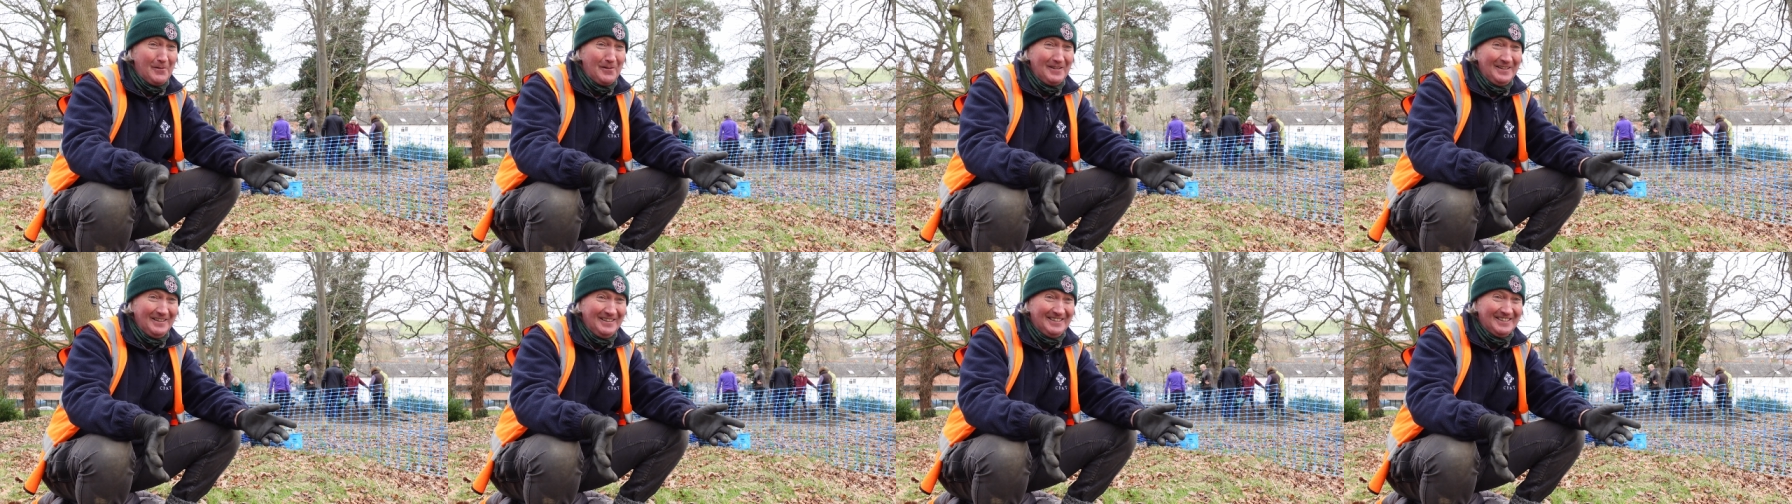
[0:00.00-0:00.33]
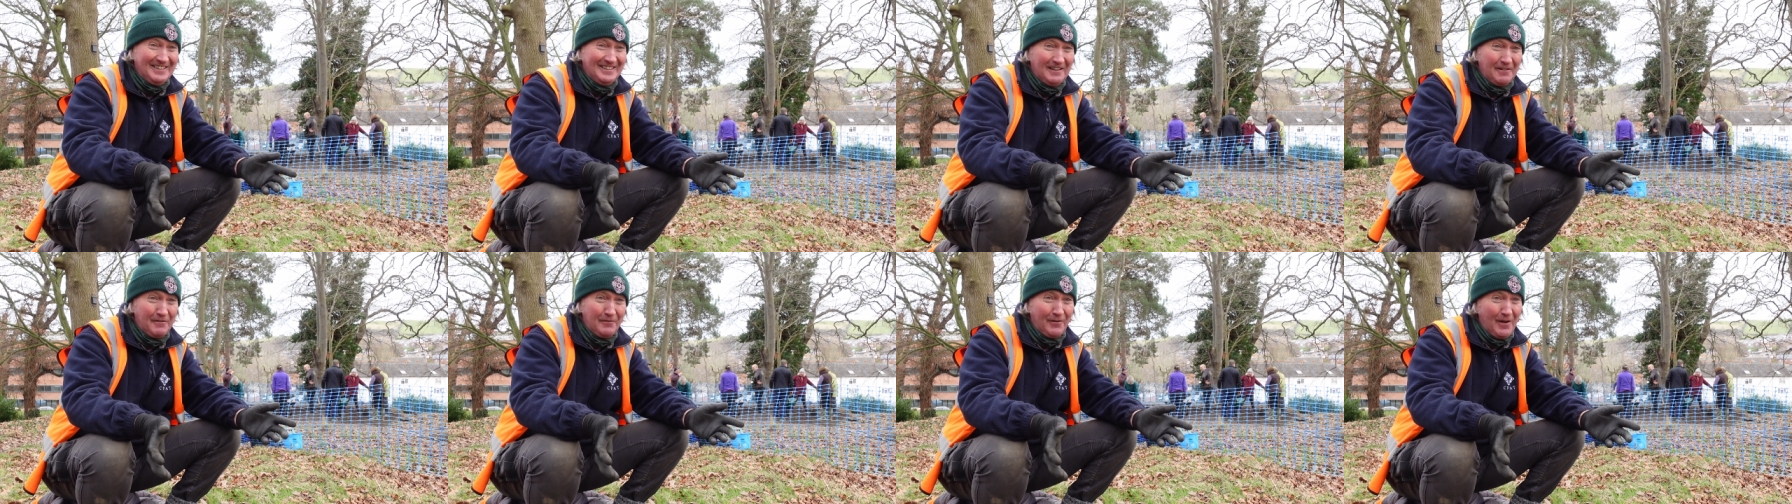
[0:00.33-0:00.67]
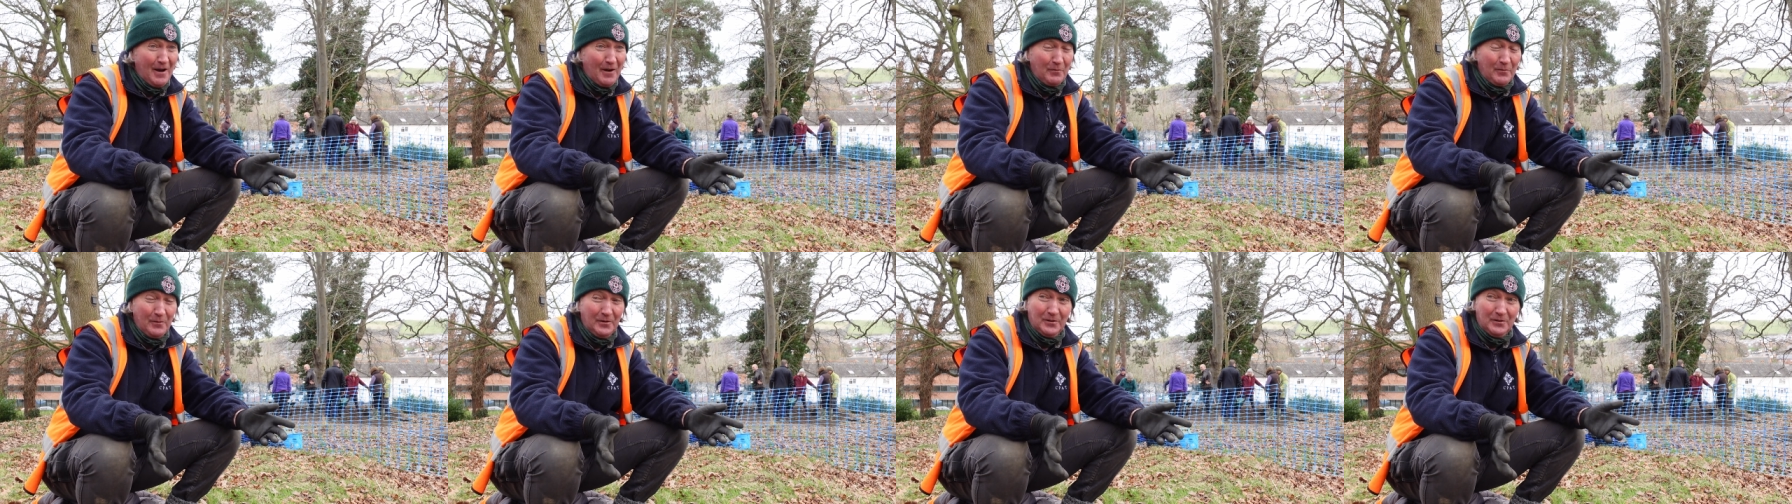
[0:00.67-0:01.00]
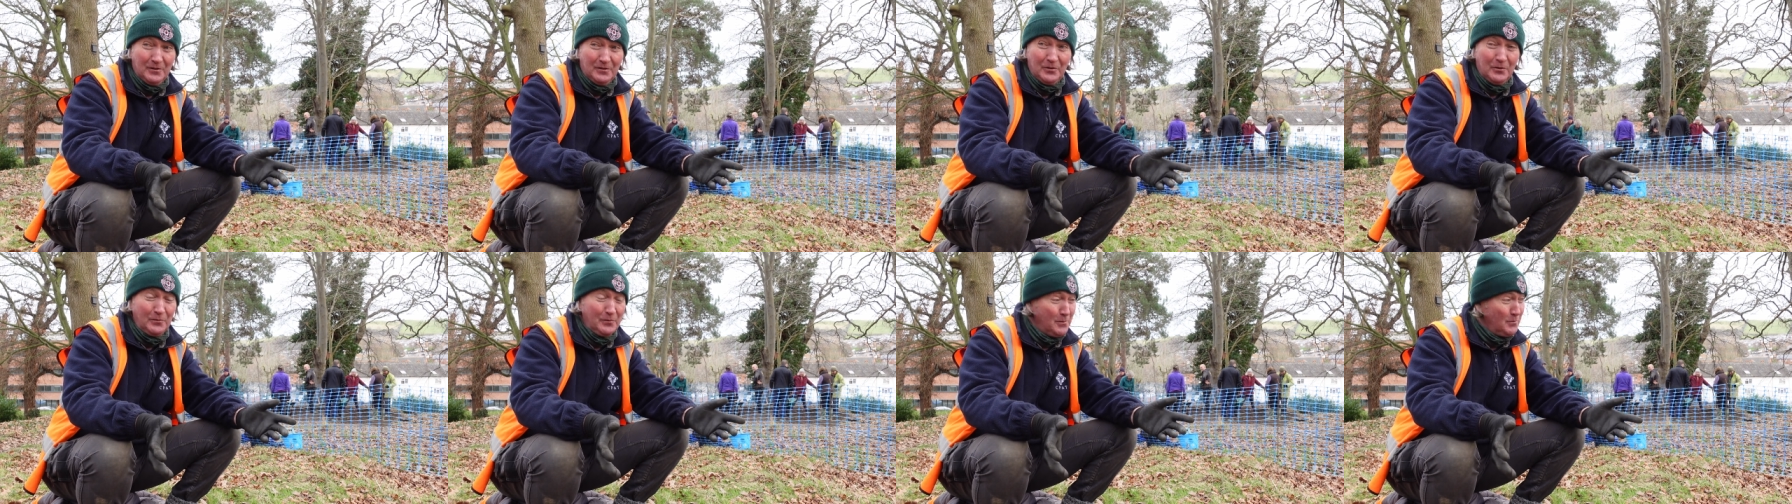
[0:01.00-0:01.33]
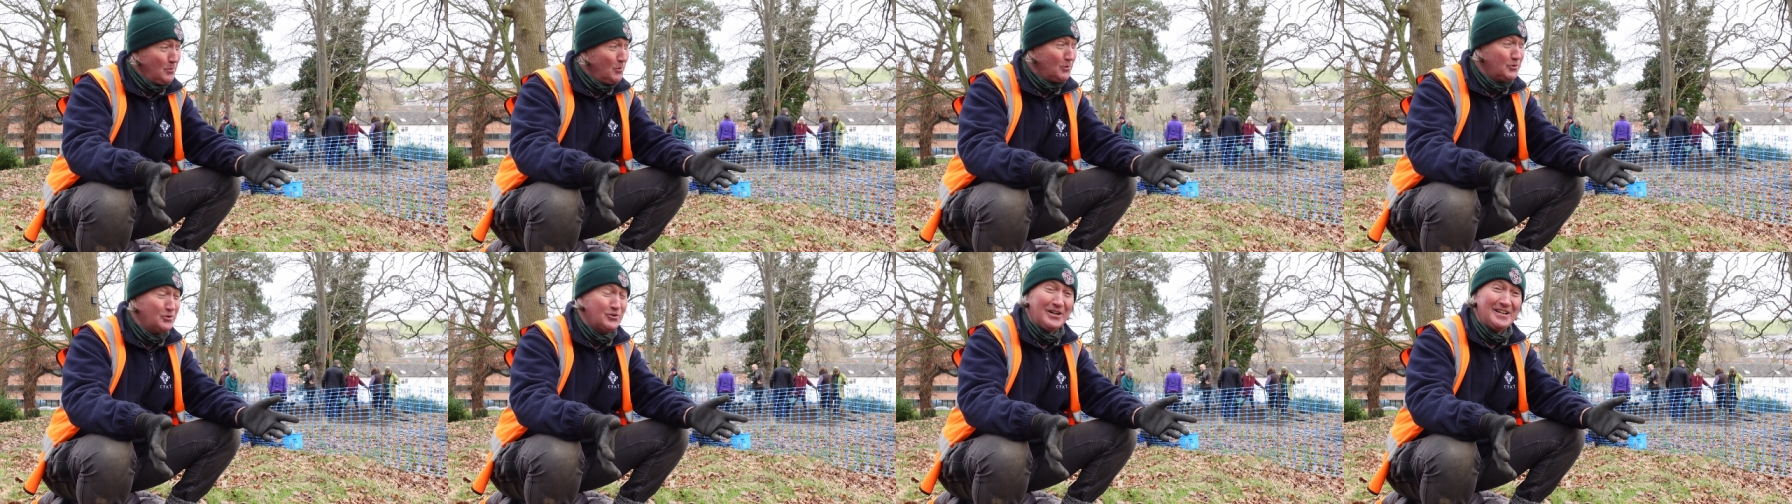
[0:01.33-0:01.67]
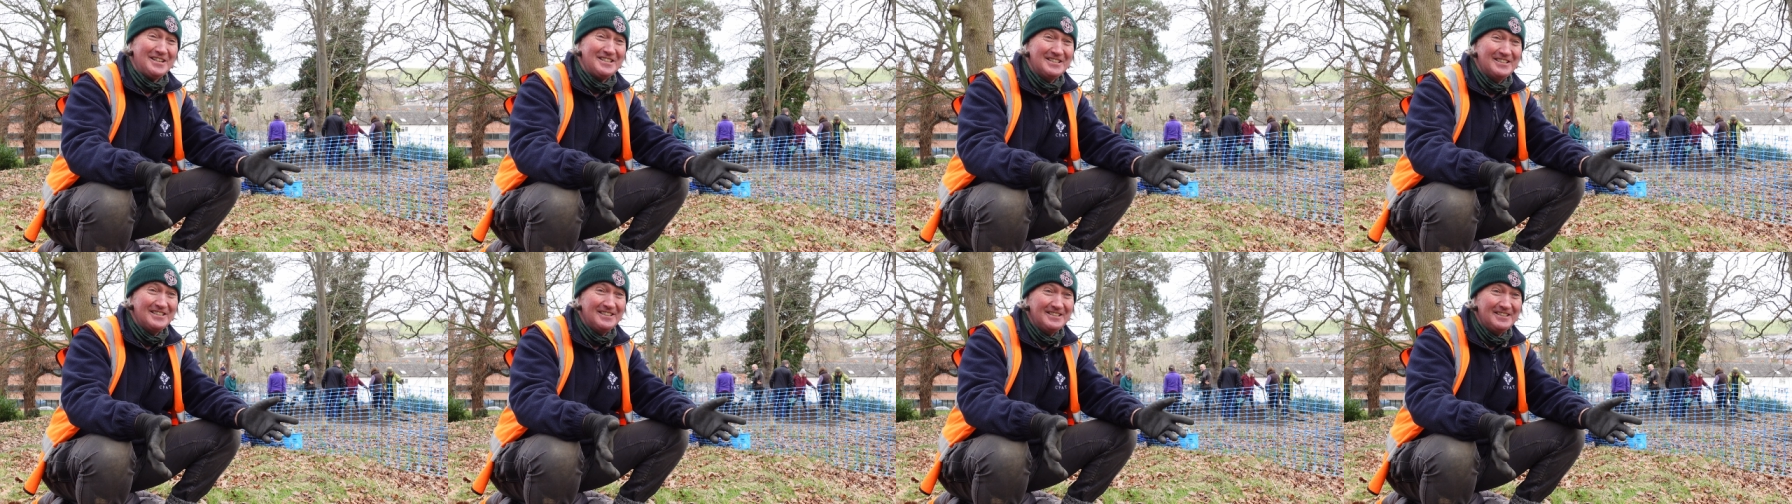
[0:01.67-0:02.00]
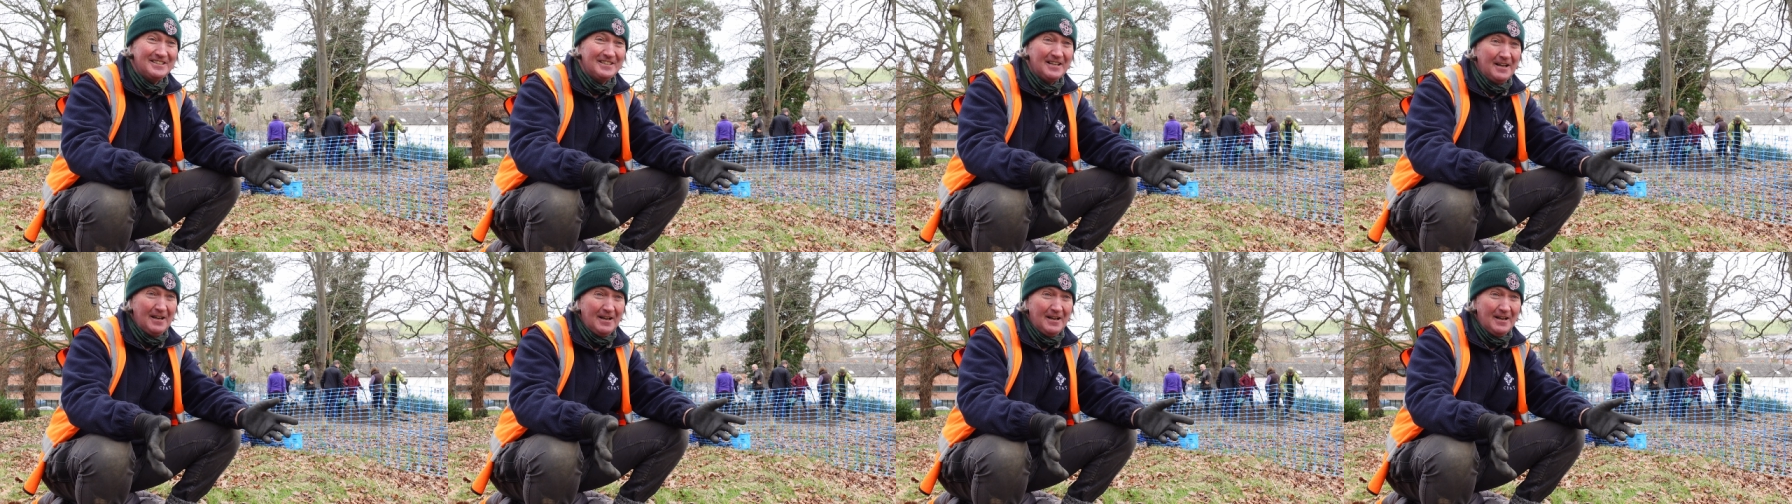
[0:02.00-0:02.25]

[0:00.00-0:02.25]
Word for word: in fact we could do with more trenches,